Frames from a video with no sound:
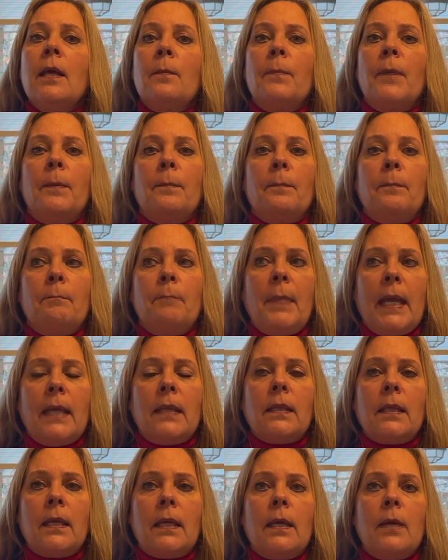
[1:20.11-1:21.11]
but
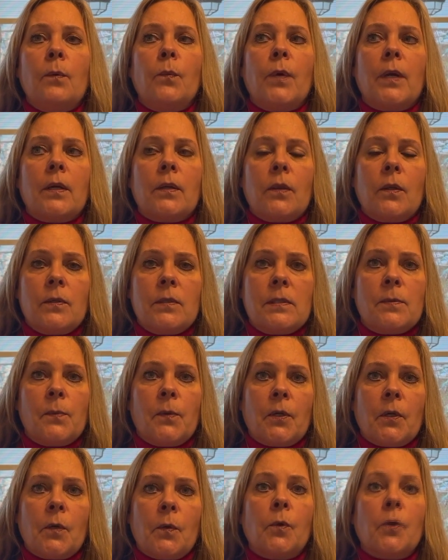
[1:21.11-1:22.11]
mainly where those
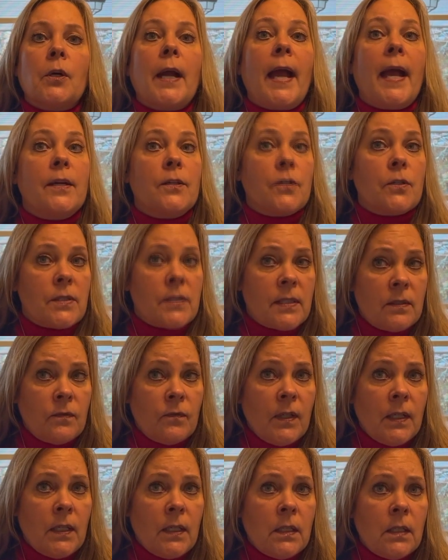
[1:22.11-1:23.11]
were
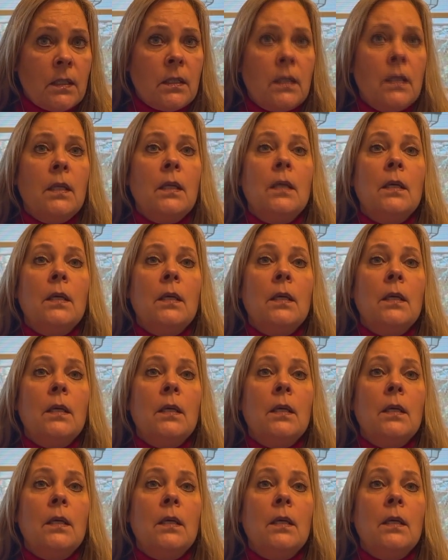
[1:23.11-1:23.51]
Hendersonville,